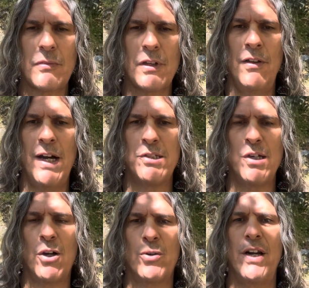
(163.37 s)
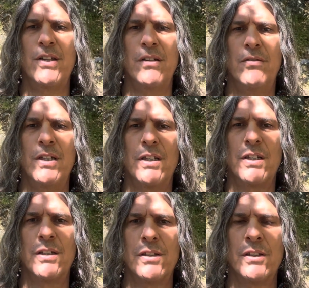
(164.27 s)
And that's how creativity
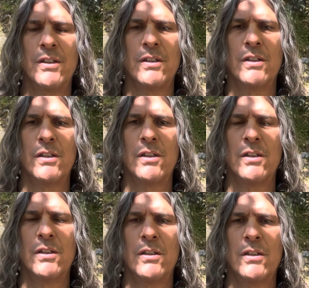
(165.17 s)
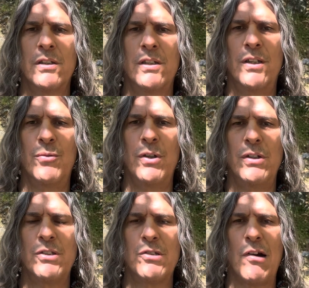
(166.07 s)
can
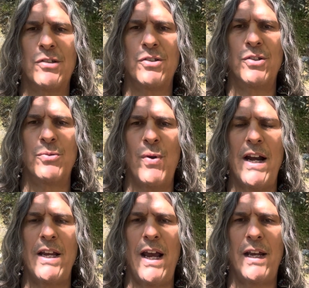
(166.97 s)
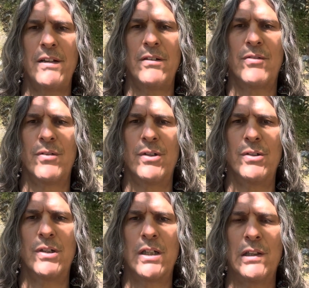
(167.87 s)
really start to radiate,
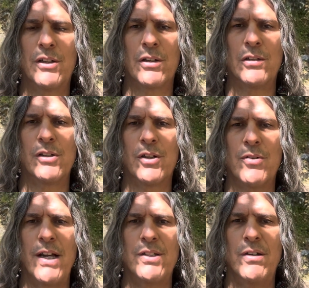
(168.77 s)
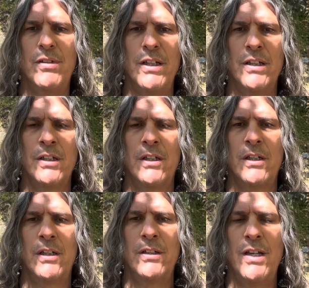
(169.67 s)
through a clear creativity.
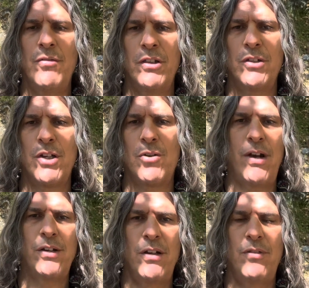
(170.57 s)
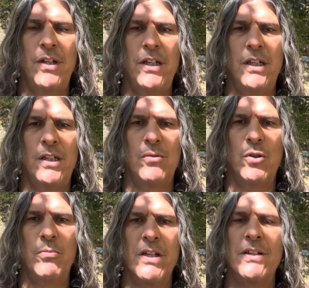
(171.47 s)
Definitely creativity
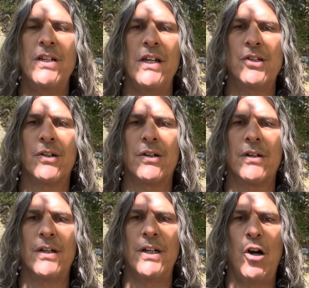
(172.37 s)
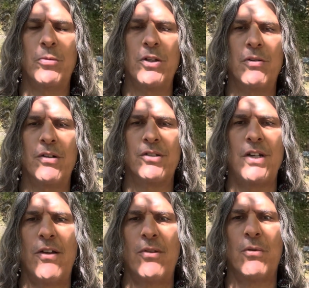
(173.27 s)
will be a teacher in helping you
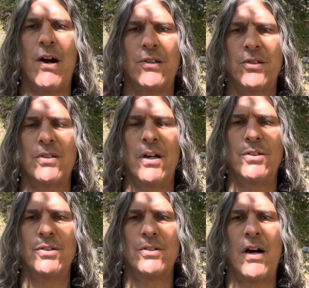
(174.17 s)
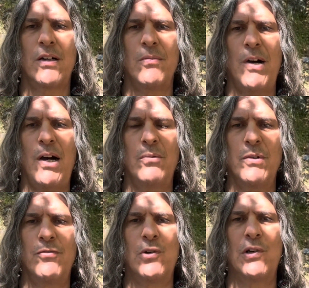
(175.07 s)
understand the process that I just talked about
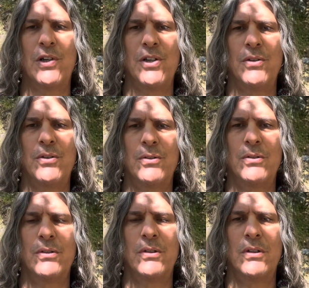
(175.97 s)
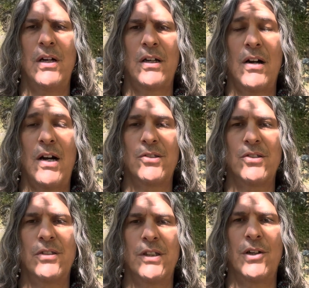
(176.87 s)
before you
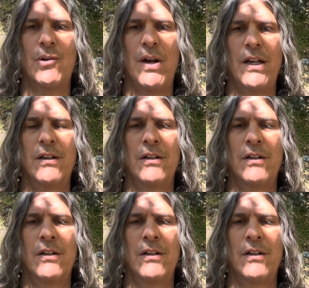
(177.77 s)
consciously integrate